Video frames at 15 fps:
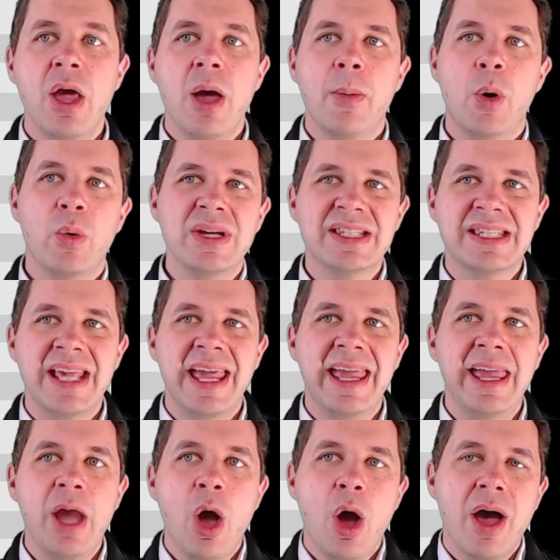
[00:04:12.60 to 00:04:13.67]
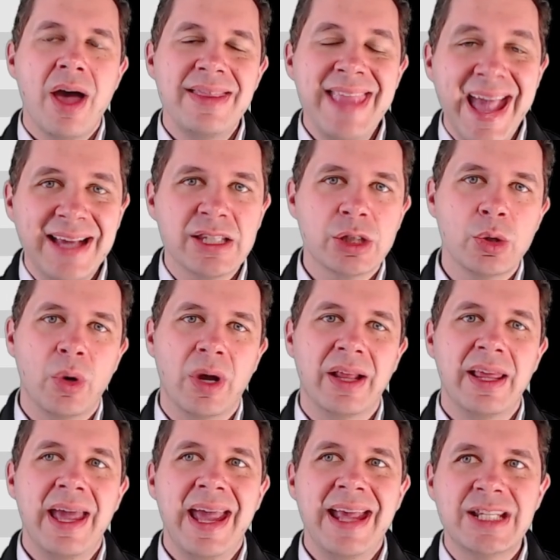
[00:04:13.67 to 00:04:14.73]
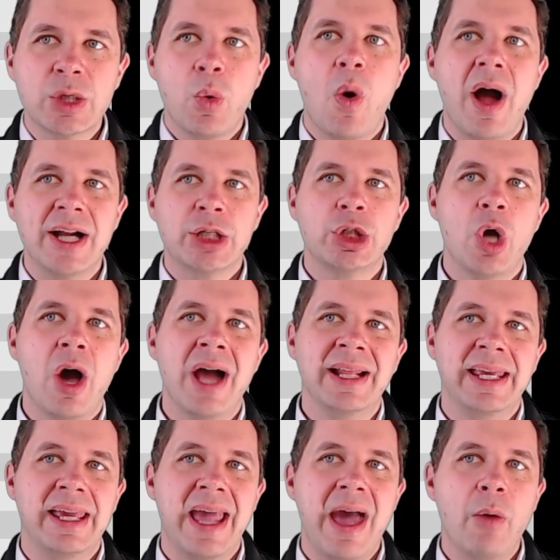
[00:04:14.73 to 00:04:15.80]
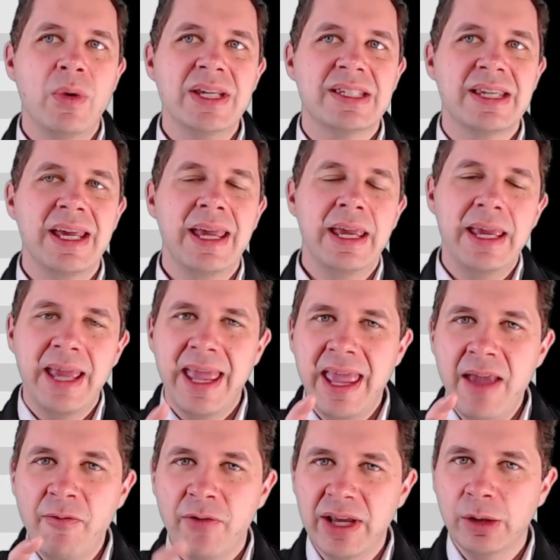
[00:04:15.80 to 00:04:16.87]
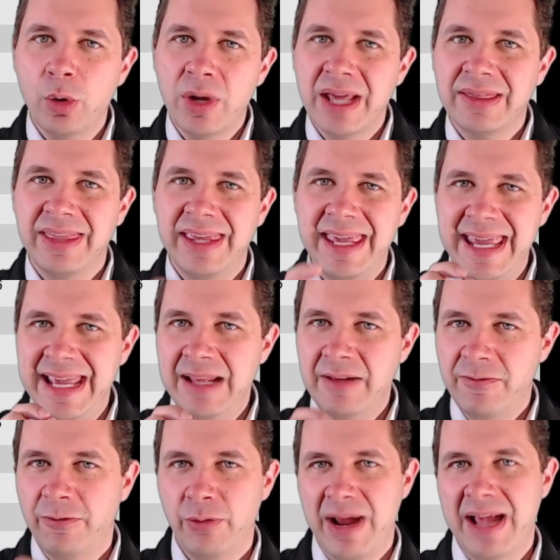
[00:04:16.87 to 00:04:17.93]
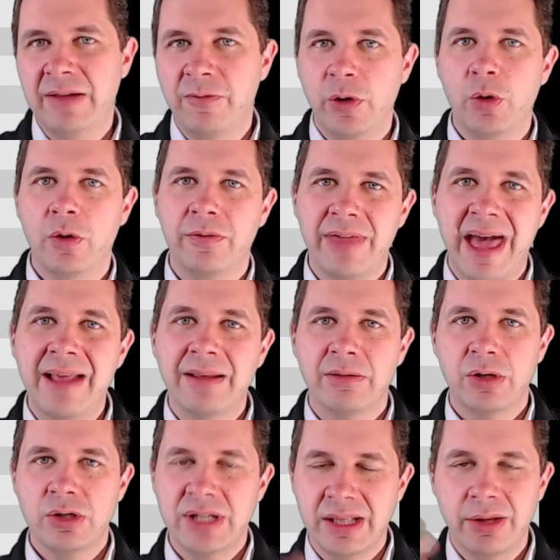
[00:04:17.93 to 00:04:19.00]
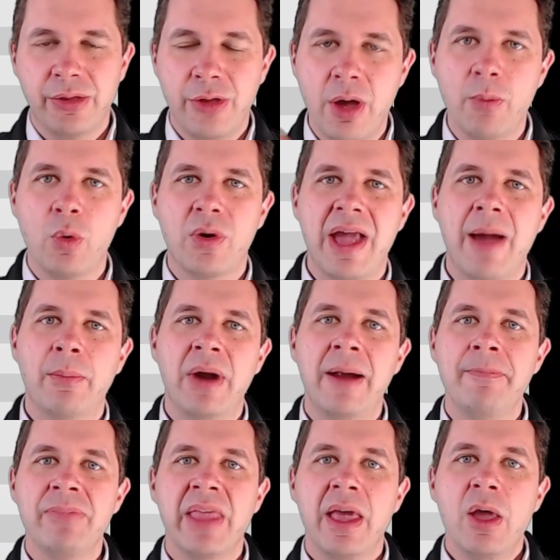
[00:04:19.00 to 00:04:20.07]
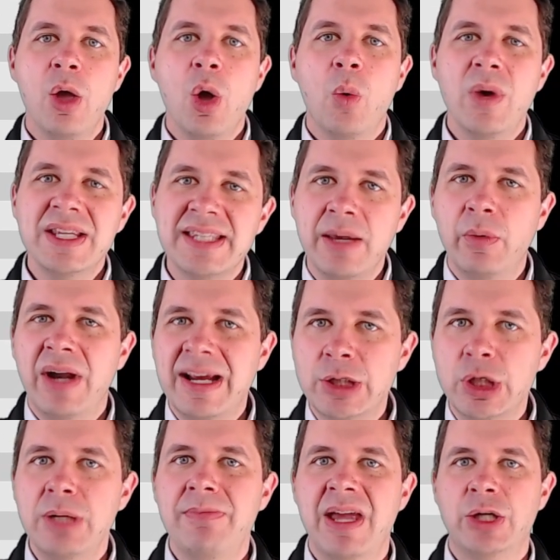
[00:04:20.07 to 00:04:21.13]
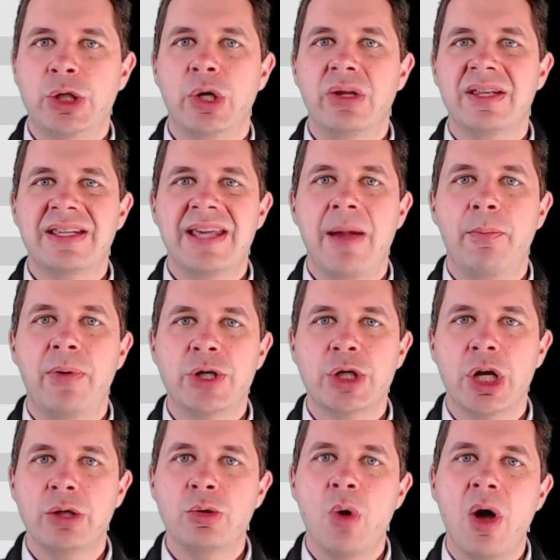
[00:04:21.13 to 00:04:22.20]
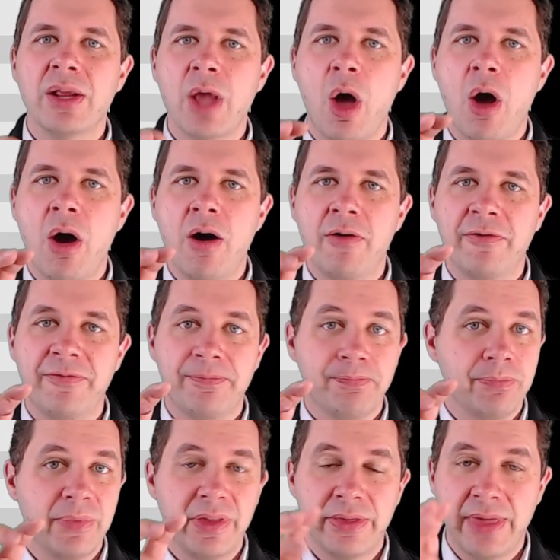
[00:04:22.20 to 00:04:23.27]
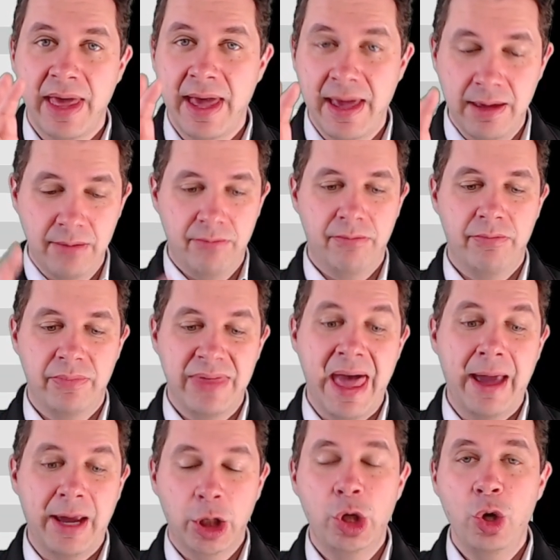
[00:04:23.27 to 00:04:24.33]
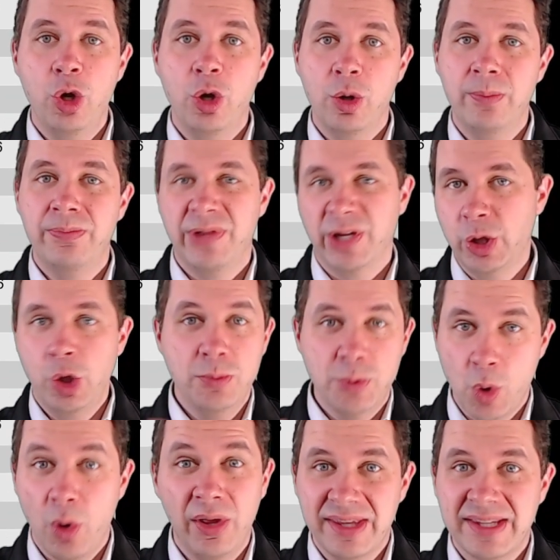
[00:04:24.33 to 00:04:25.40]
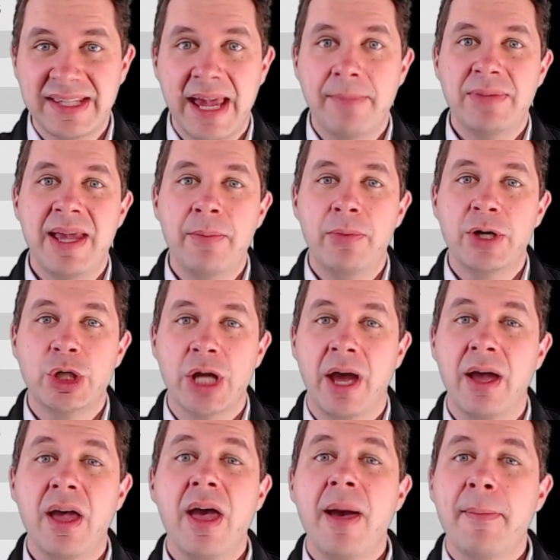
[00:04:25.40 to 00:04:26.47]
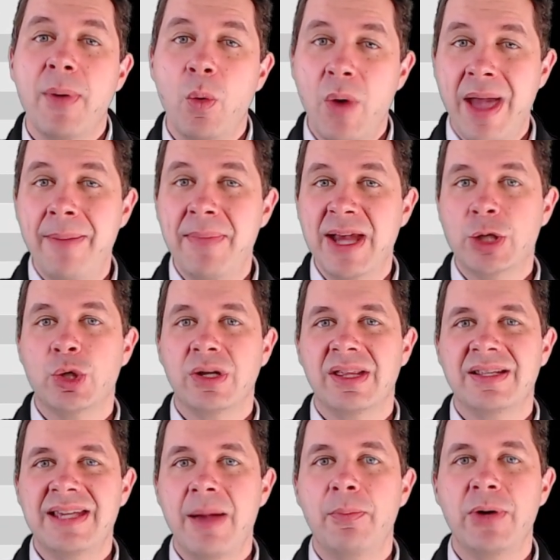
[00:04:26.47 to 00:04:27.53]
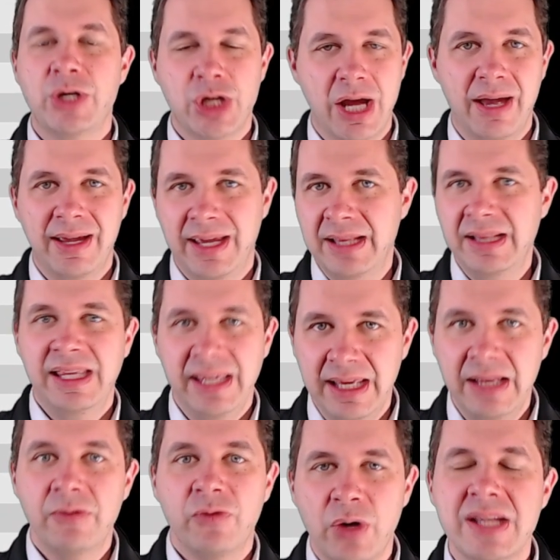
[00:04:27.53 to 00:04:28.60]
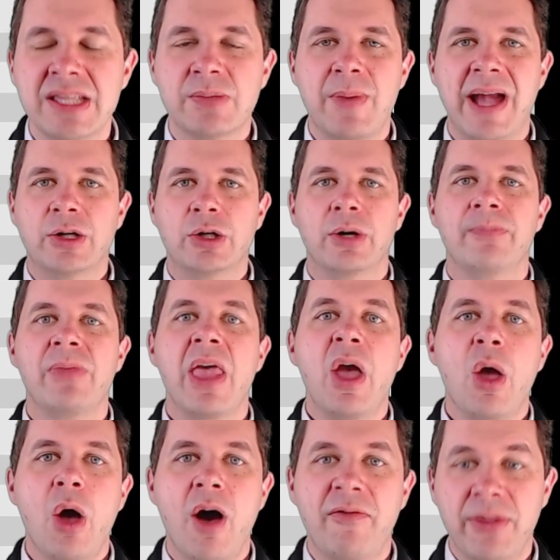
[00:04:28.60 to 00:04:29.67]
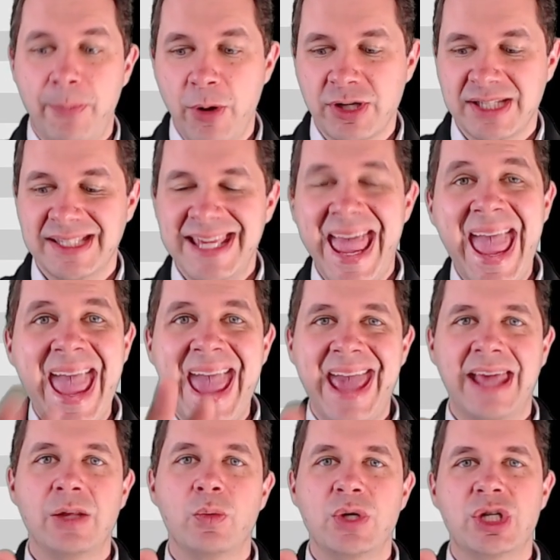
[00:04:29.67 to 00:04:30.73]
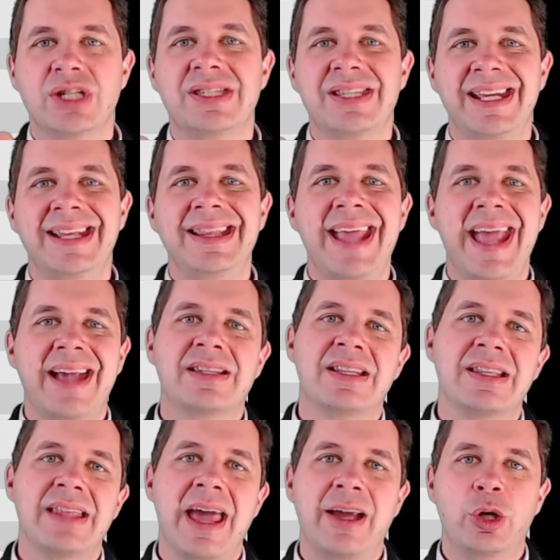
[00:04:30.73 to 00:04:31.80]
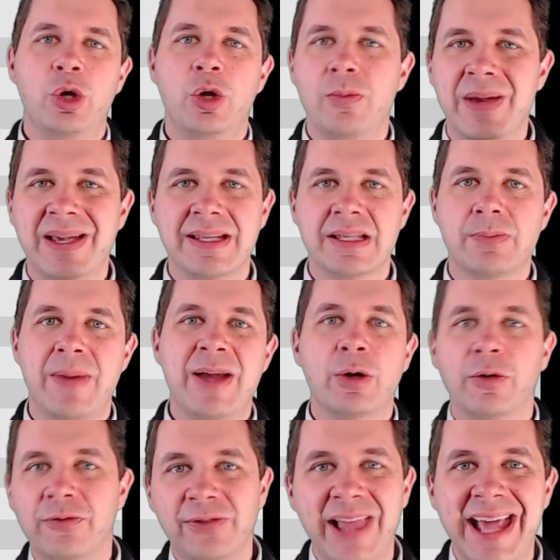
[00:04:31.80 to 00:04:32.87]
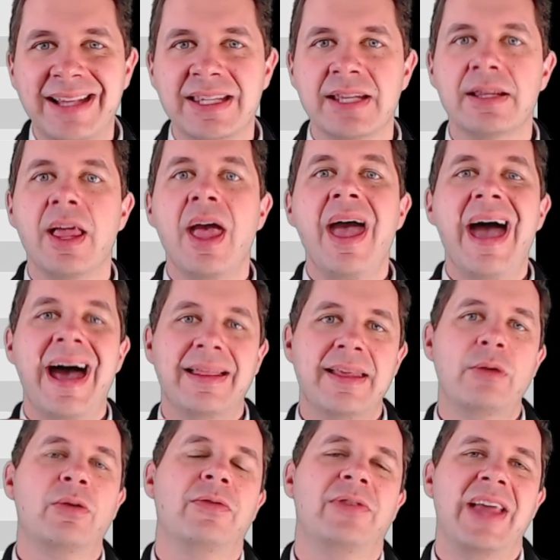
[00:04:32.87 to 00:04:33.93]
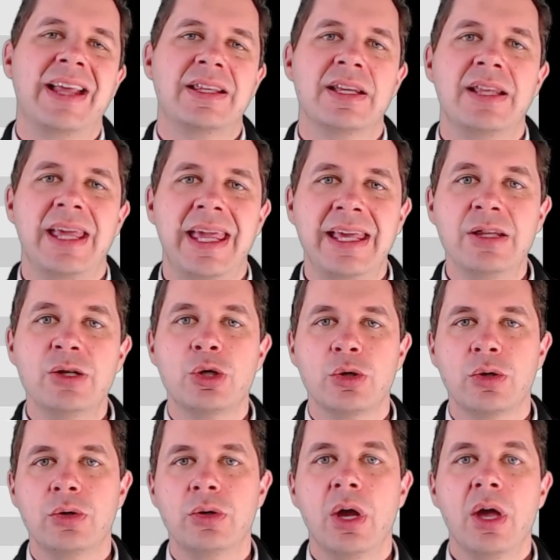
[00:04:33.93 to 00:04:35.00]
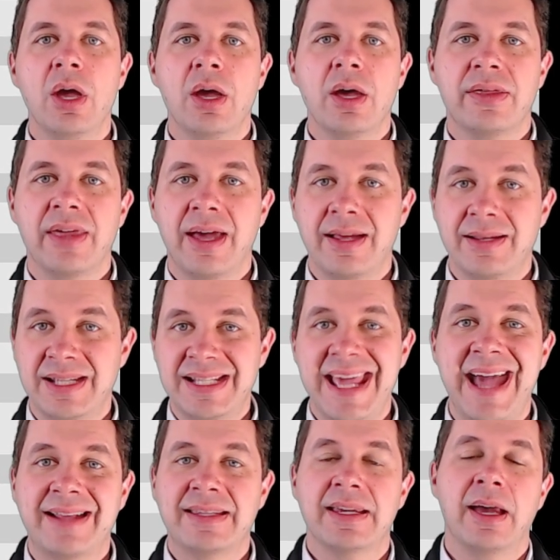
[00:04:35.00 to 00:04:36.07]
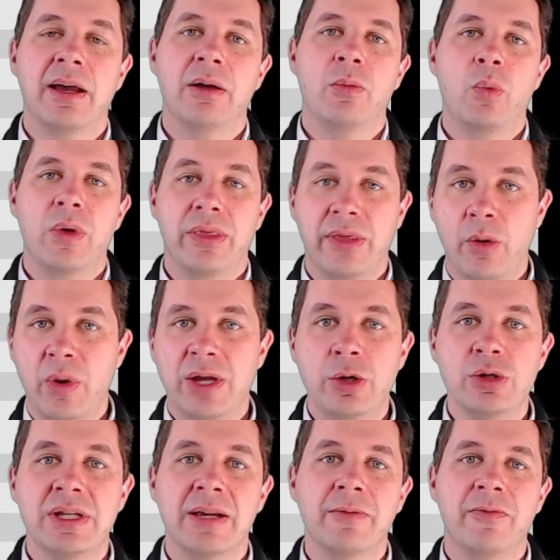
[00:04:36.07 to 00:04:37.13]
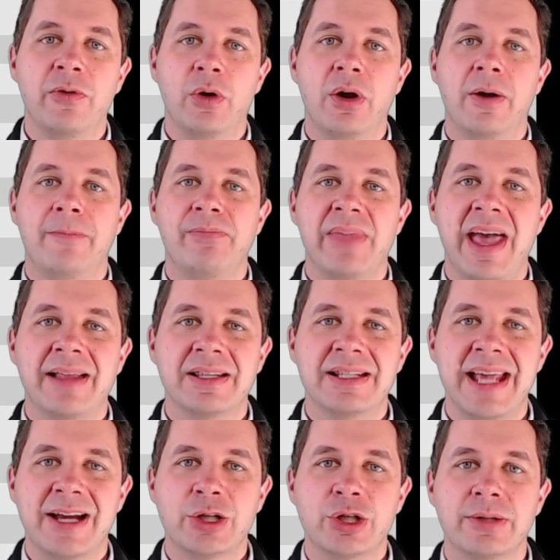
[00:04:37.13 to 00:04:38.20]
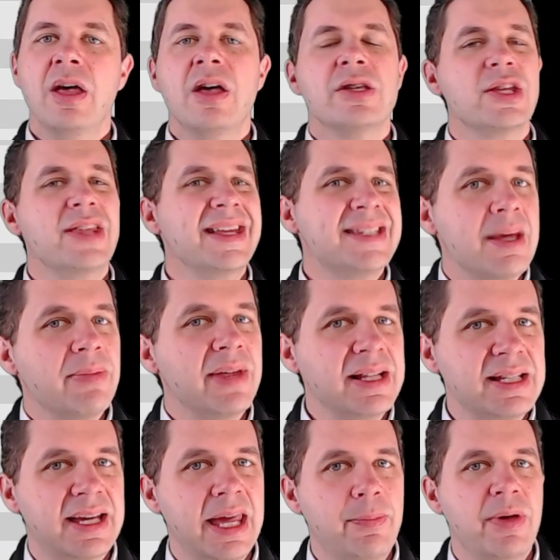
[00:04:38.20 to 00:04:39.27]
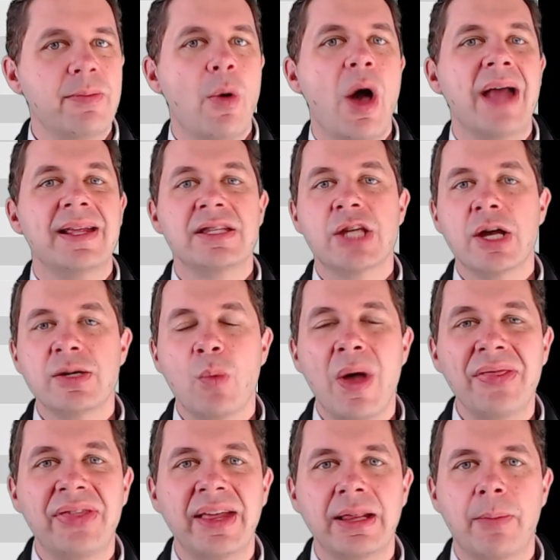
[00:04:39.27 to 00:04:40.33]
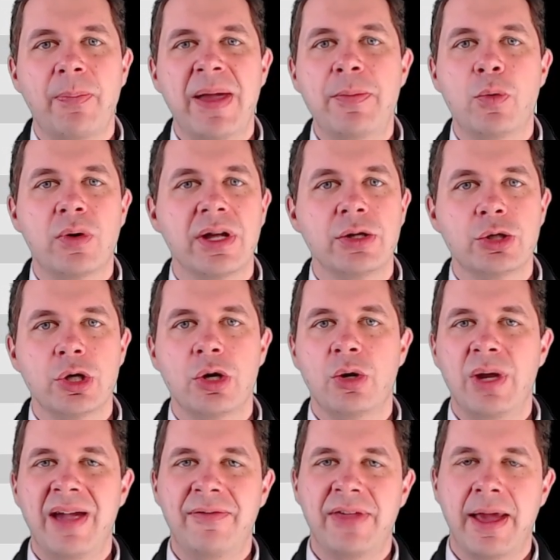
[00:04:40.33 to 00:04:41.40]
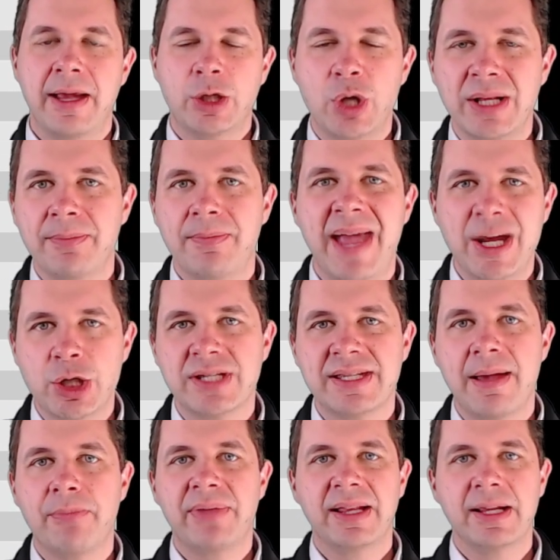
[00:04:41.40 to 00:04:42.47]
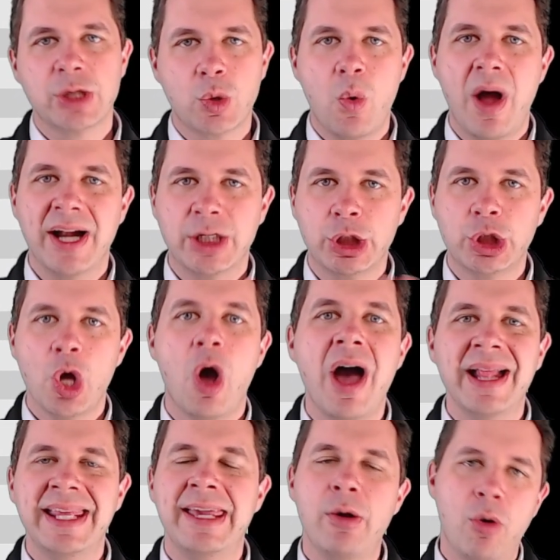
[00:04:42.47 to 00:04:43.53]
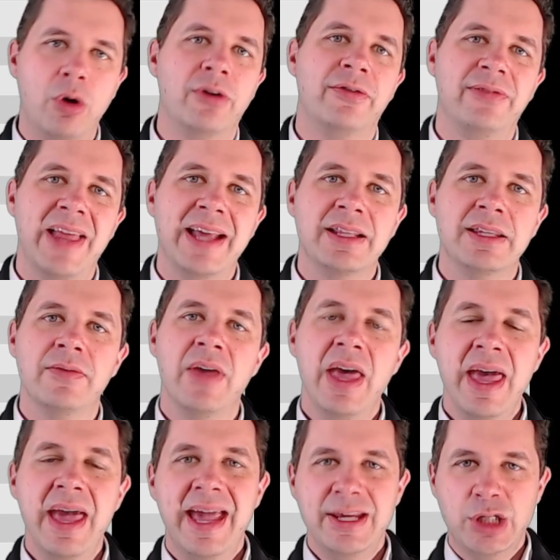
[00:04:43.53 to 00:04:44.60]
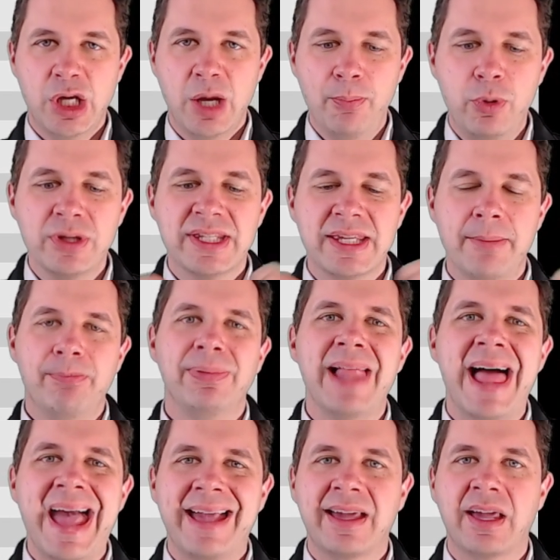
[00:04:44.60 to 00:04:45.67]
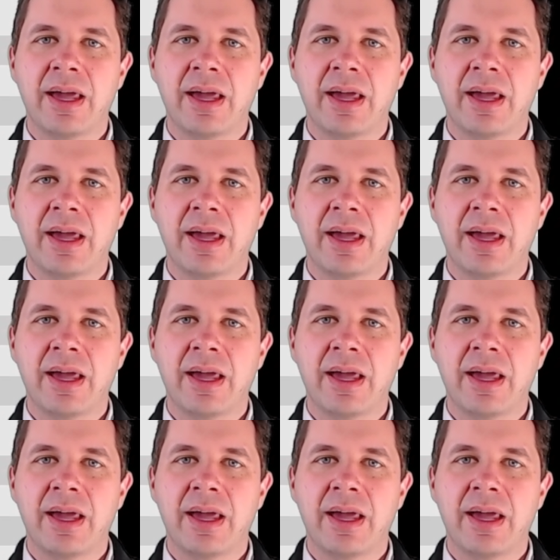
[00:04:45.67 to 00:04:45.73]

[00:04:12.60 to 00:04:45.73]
What we see next to it, it's quite shiny. And we see, if we look at the infrared view of that using the thermal camera, we see we're actually measuring the temperature not of that cube, the cube's all at the same temperature, but we're measuring the temperature in the infrared spectrum of the person's hand, which is sitting next to that cube because it's being reflected and then reflected into the detector that we're using for our detection. So that's something to keep in mind. And so one thing that people can do if they're trying to measure something that's quite shiny or reflective is you can put some black